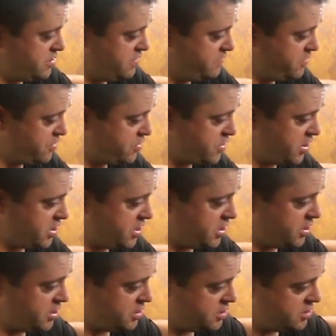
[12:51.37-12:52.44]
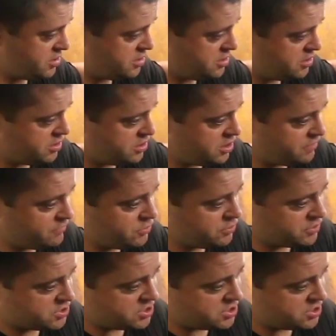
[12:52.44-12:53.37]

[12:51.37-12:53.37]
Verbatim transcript: If you're thinking of doing